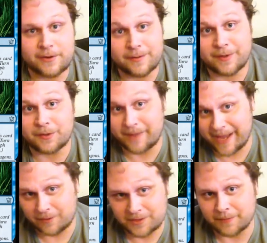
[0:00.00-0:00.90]
that you can build a
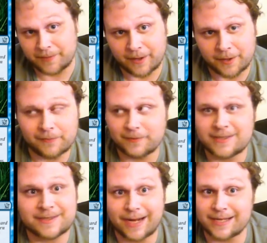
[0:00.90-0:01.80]
battleship out of, and
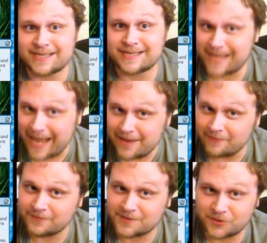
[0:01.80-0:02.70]
it's not a
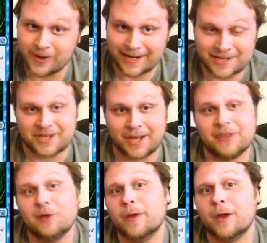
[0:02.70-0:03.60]
safe strategy. I
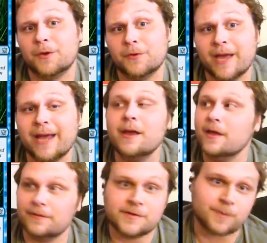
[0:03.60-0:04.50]
think we all know that.
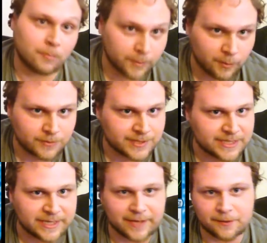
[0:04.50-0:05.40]
This probably won't
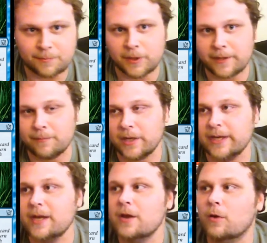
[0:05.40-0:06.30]
see standard play,
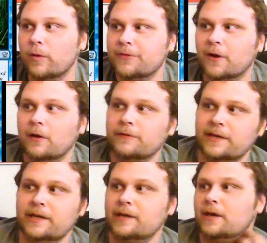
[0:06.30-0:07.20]
but with all
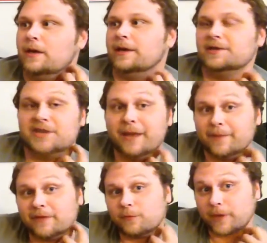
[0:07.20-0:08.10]
the
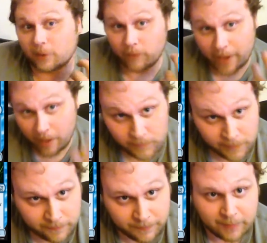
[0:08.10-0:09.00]
enchantments running around,
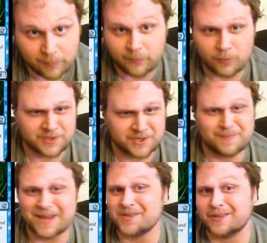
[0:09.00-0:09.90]
in Fate Reforged
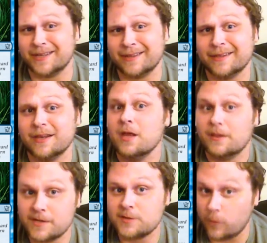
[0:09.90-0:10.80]
especially, then
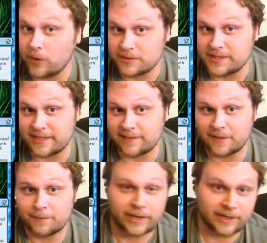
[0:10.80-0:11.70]
this will see
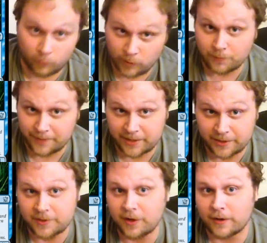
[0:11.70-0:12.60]
limited play, and it will be a
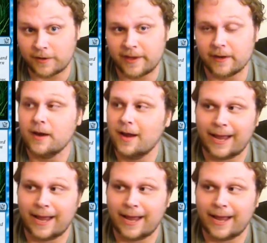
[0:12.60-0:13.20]
good card there.